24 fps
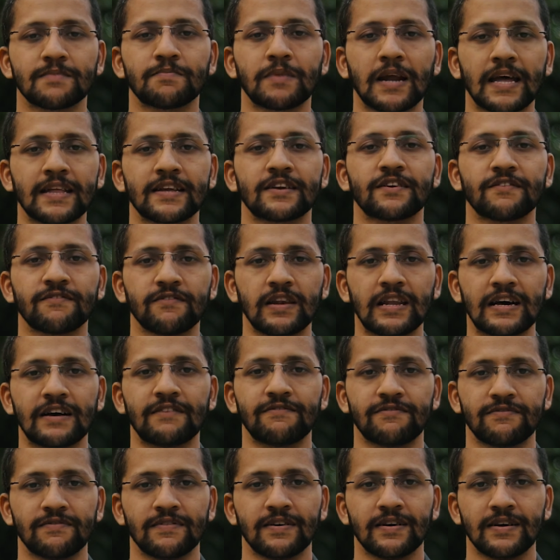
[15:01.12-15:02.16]
the planet of
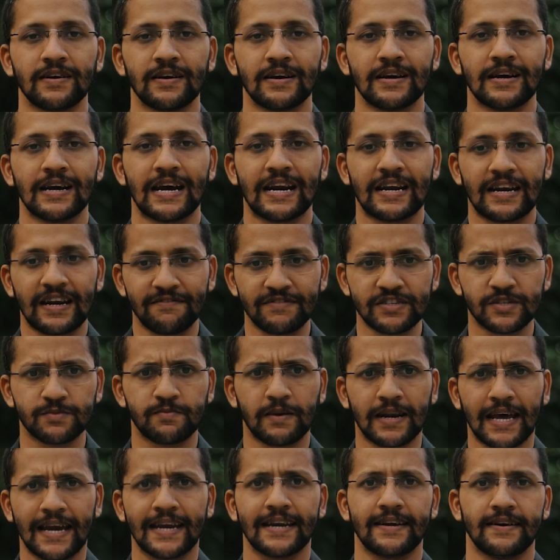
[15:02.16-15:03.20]
love and love is
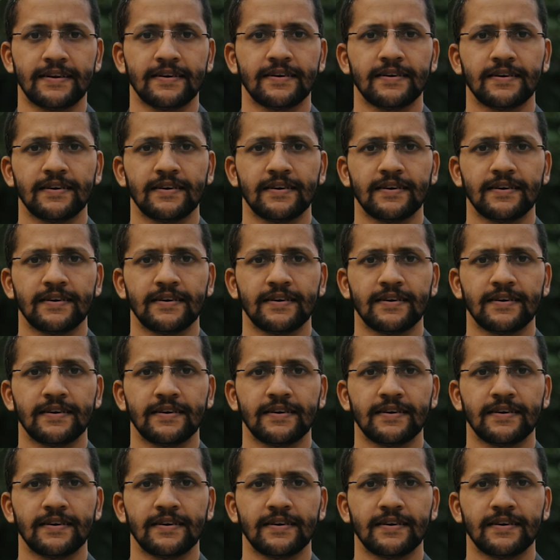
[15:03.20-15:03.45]
blind.